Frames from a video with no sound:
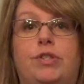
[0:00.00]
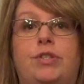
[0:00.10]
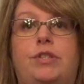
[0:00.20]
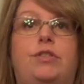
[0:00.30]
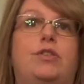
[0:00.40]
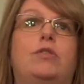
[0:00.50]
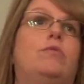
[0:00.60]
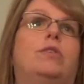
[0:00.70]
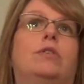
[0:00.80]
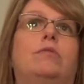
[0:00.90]
sister.
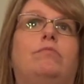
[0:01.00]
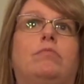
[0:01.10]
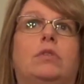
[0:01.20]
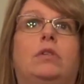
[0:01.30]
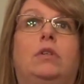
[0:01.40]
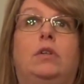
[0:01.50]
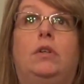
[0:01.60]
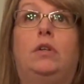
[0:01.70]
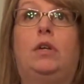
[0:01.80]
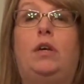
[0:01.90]
We're
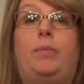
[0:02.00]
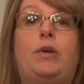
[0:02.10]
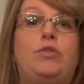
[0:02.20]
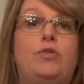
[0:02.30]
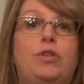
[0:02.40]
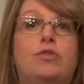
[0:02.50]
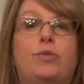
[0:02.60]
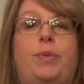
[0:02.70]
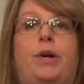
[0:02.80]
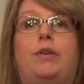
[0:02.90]
about 2 years
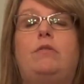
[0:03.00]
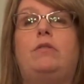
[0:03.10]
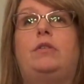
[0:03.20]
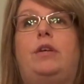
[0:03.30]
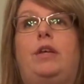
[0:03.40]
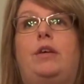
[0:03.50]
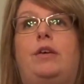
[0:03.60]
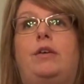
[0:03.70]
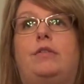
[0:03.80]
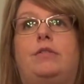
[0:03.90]
apart,
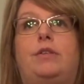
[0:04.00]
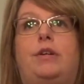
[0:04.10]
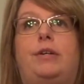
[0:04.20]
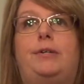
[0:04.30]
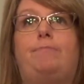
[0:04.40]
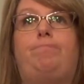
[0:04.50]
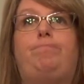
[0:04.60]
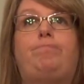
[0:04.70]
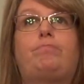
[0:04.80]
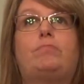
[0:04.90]
and
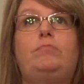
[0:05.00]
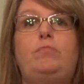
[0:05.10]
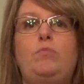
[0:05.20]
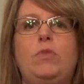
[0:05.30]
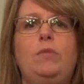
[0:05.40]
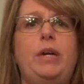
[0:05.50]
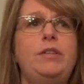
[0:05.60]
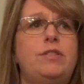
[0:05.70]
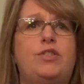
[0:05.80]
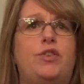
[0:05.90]
my
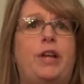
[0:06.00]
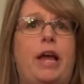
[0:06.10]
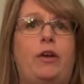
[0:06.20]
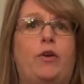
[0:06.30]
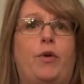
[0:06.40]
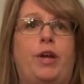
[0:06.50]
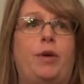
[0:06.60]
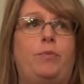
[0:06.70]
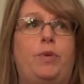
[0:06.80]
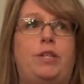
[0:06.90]
sister and I, growing
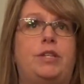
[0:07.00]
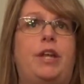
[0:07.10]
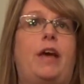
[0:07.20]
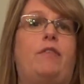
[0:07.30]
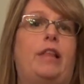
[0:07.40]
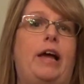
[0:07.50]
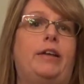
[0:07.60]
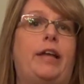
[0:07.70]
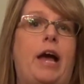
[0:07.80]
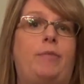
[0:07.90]
up, we didn't have a lot
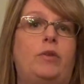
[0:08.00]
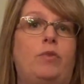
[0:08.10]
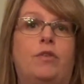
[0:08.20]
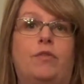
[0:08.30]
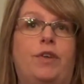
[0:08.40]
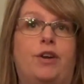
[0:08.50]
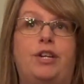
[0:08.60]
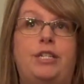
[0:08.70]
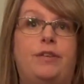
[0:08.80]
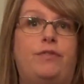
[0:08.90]
in common. We were very
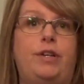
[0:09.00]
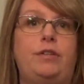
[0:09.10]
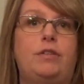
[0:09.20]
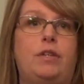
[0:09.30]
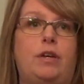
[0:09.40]
different.